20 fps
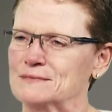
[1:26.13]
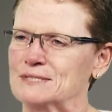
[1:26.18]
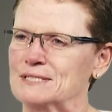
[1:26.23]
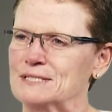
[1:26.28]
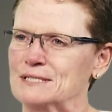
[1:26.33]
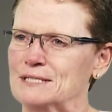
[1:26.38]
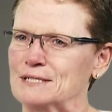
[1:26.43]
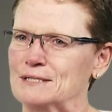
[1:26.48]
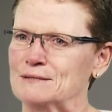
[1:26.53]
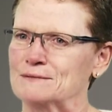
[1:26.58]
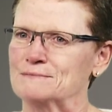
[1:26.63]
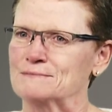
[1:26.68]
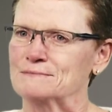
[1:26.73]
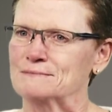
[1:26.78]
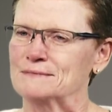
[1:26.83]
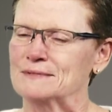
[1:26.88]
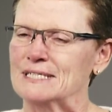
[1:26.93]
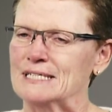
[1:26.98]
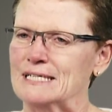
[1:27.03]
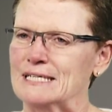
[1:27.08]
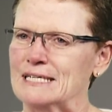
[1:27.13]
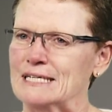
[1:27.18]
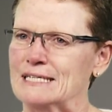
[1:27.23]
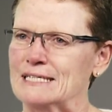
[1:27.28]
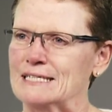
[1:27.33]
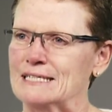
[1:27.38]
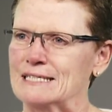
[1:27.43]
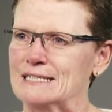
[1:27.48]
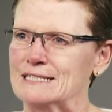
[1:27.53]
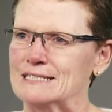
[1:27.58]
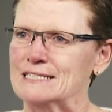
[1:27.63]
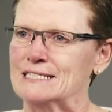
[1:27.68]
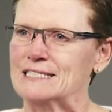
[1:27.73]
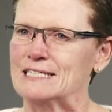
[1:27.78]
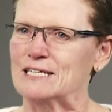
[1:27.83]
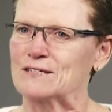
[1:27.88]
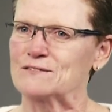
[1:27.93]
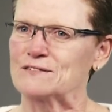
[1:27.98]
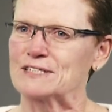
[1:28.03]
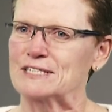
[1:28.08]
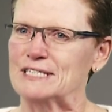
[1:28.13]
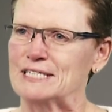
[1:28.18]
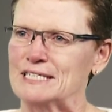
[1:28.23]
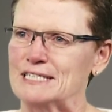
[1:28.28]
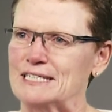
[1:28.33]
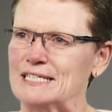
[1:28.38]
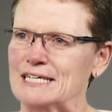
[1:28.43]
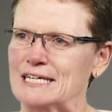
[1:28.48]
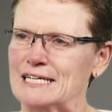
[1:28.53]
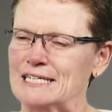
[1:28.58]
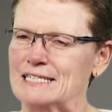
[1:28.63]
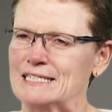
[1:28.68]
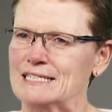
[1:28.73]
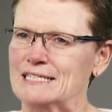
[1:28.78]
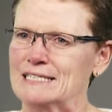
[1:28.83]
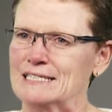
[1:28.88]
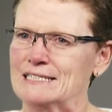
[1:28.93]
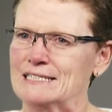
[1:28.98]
you know, and uh, she definitely did that.